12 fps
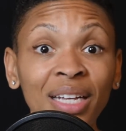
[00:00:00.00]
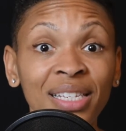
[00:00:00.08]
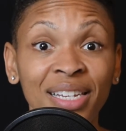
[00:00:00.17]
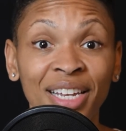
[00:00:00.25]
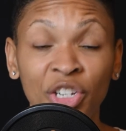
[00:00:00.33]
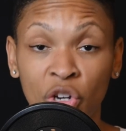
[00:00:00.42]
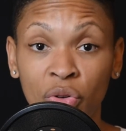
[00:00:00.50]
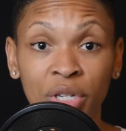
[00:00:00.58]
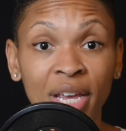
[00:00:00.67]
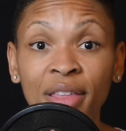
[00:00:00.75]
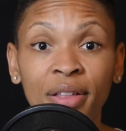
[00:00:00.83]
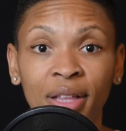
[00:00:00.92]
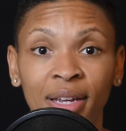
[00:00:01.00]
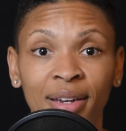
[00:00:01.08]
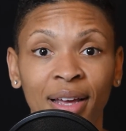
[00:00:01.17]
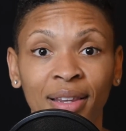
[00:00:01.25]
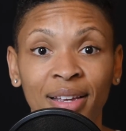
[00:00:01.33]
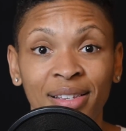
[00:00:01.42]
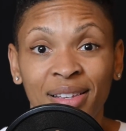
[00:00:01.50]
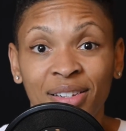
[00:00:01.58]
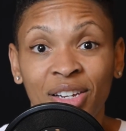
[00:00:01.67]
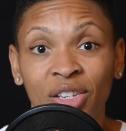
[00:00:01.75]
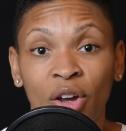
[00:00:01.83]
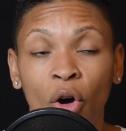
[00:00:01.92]
to get your teeth cleaned, at least, and
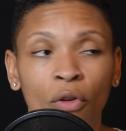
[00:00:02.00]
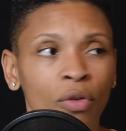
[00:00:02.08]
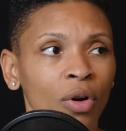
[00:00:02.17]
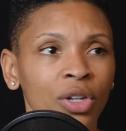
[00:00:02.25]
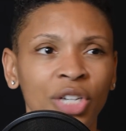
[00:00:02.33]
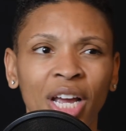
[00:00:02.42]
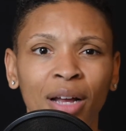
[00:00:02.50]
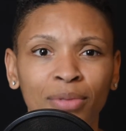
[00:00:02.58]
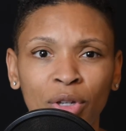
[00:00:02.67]
just an overall checkup.